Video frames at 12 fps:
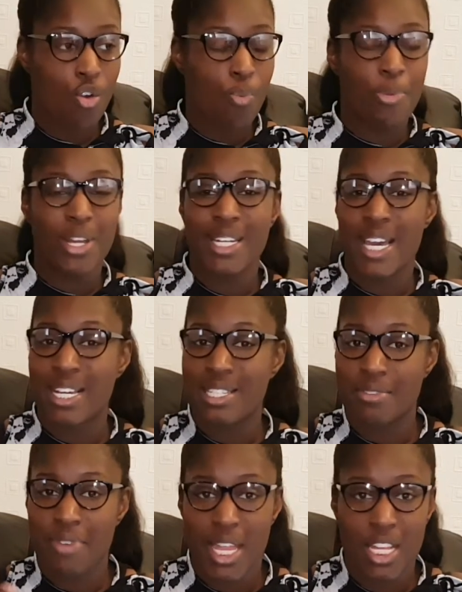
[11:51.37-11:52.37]
or bring
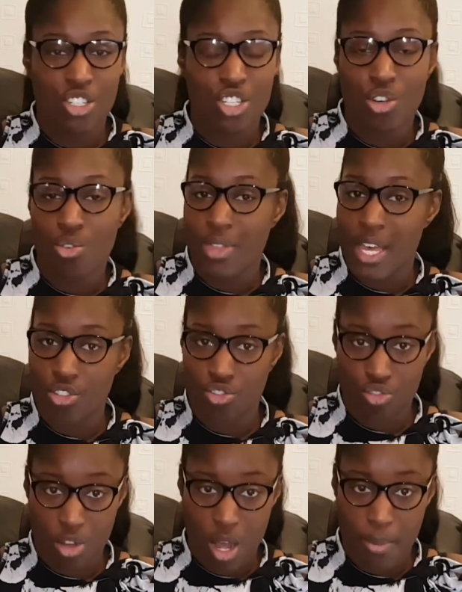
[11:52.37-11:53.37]
negative energy or their
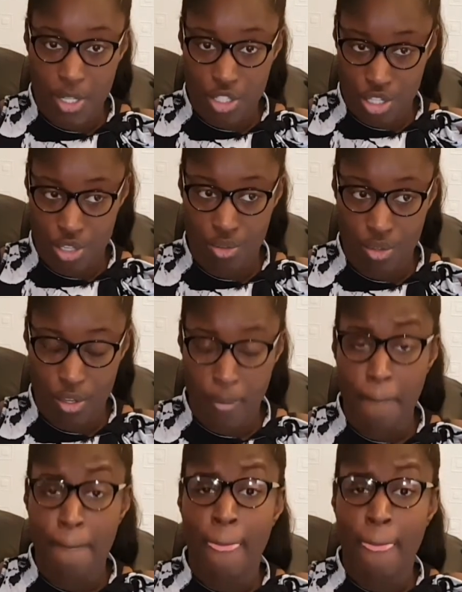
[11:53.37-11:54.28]
drama to you.